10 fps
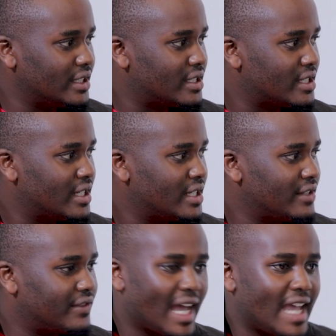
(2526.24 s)
it,
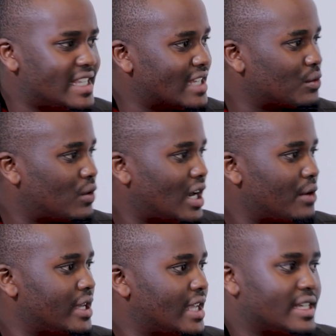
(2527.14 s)
if I just walk
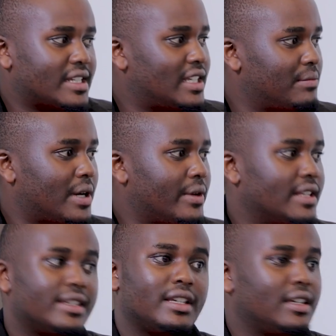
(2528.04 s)
away, I just keep away
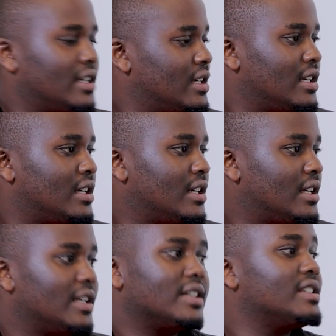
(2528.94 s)
and say,
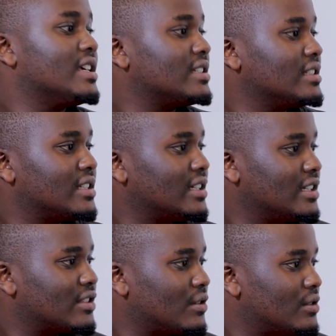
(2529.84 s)
let justice take
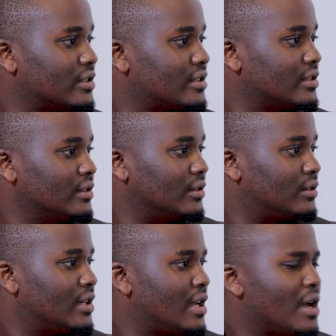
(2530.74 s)
its course, you
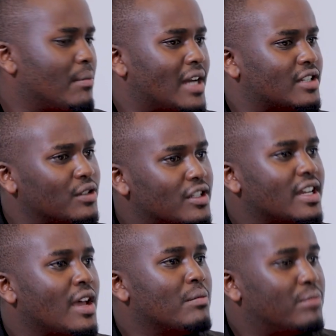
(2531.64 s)
know? But not
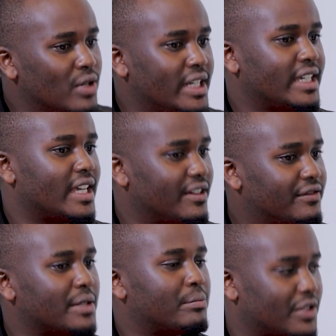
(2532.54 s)
pulling
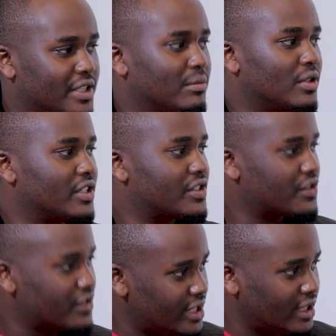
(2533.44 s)
every possible
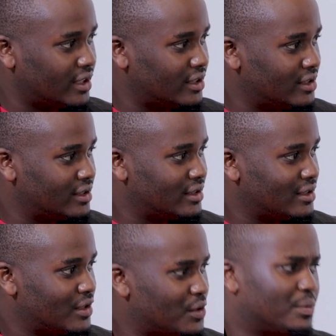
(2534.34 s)
string
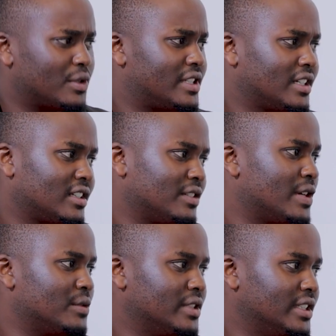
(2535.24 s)
to protect the
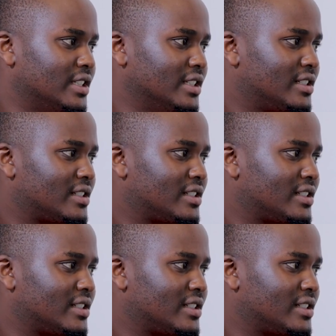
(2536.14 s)
one who did it.